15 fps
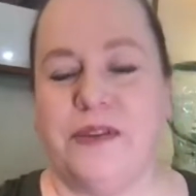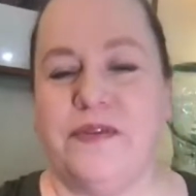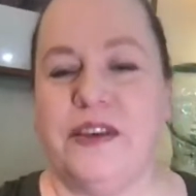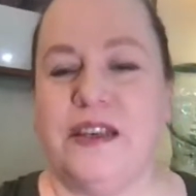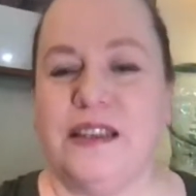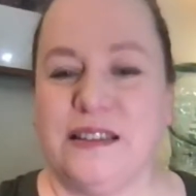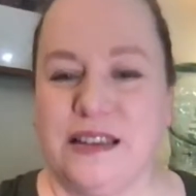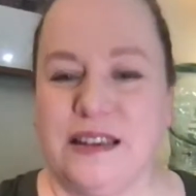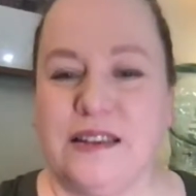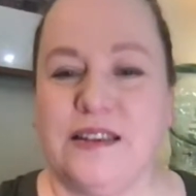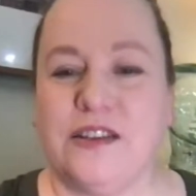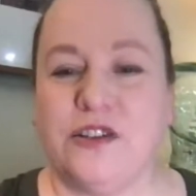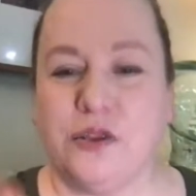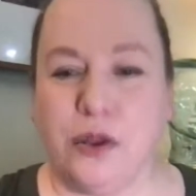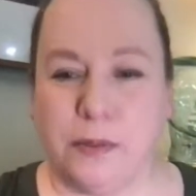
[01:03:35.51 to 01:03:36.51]
and Vicky
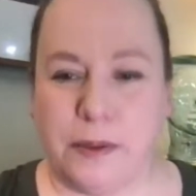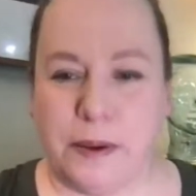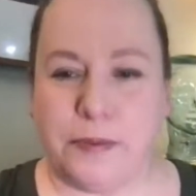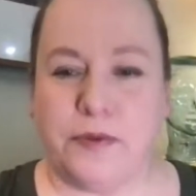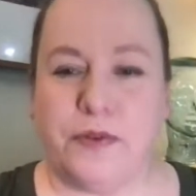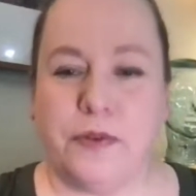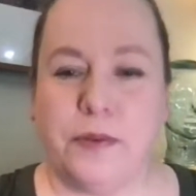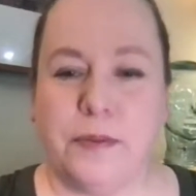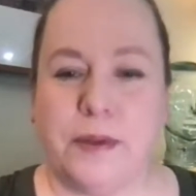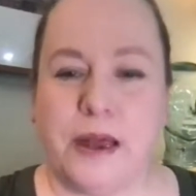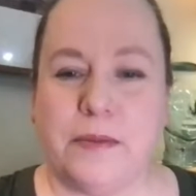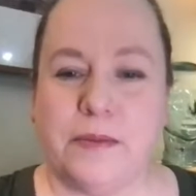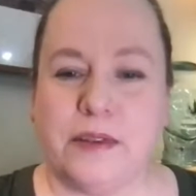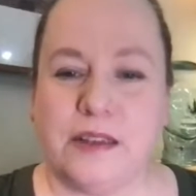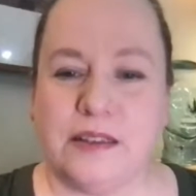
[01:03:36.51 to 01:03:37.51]
says the toilet paper from the
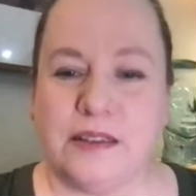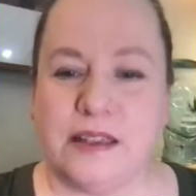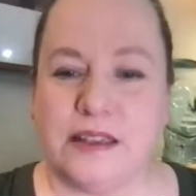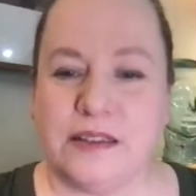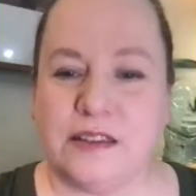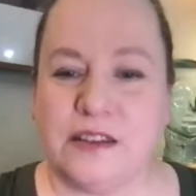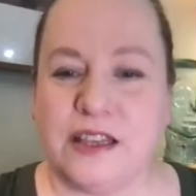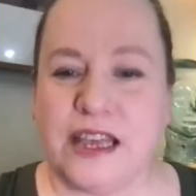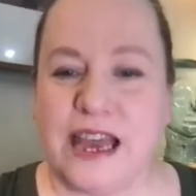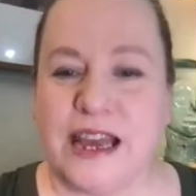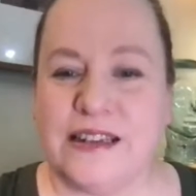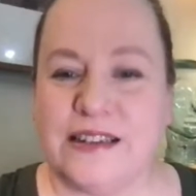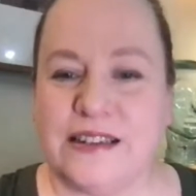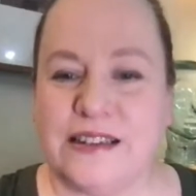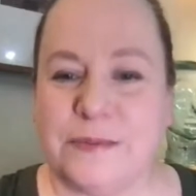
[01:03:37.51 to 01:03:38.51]
bottom because so the
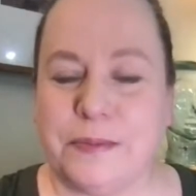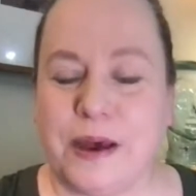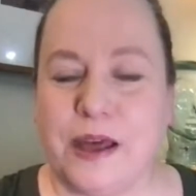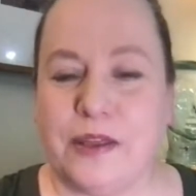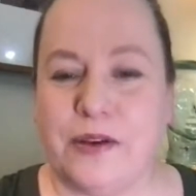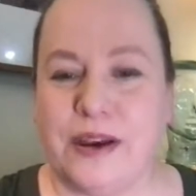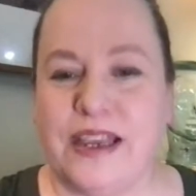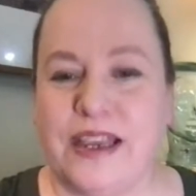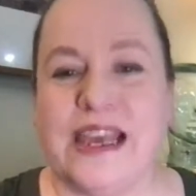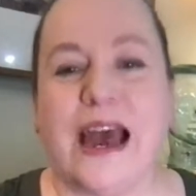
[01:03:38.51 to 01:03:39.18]
cat doesn't bother it.